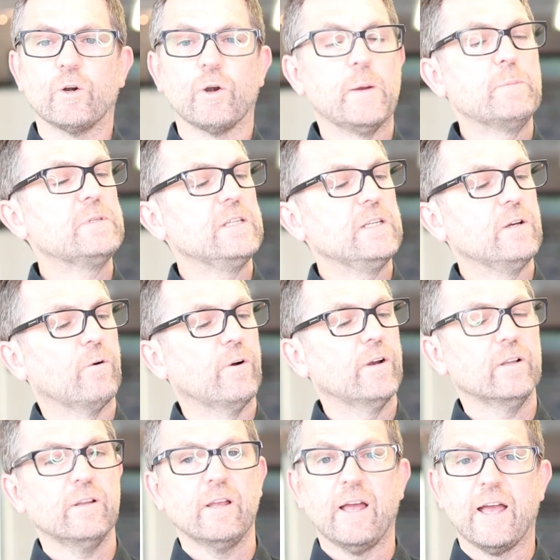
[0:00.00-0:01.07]
grapeseed
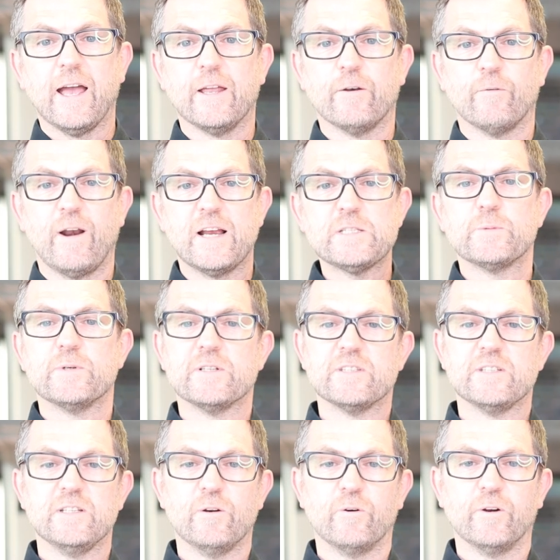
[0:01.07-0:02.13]
oil, and raspberry
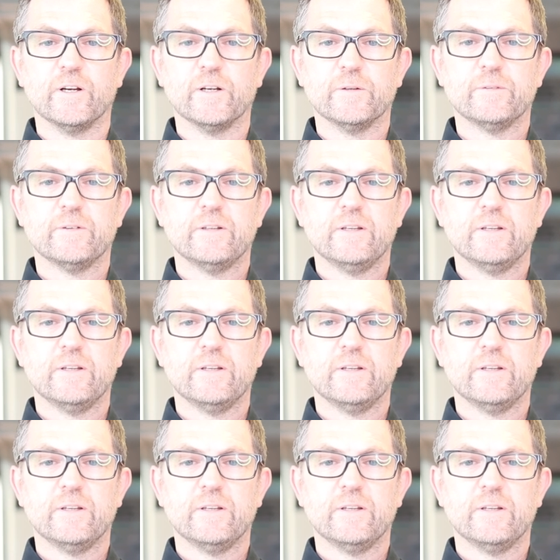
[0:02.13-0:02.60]
seed oil.